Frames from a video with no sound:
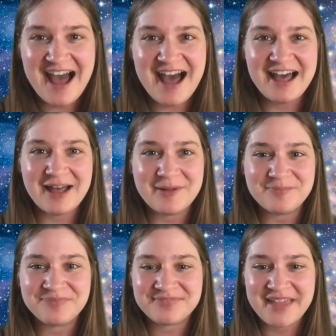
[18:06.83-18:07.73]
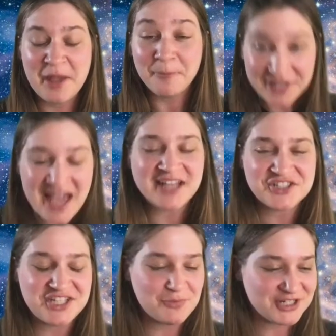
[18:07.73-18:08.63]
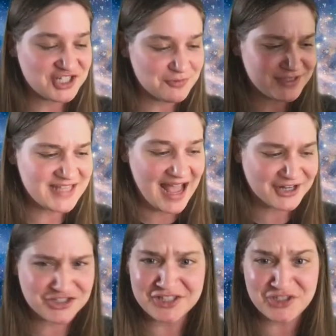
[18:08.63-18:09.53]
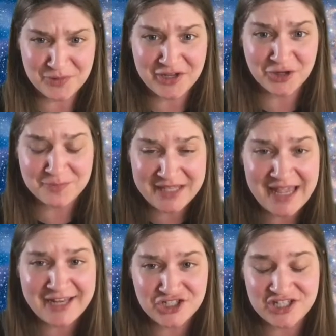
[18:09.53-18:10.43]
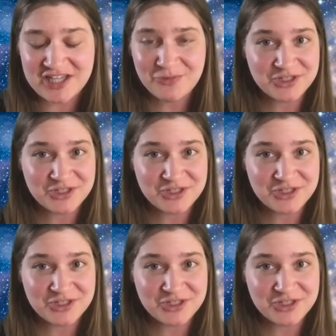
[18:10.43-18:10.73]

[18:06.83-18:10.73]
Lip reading: But yeah, when she was actually doing her PhD,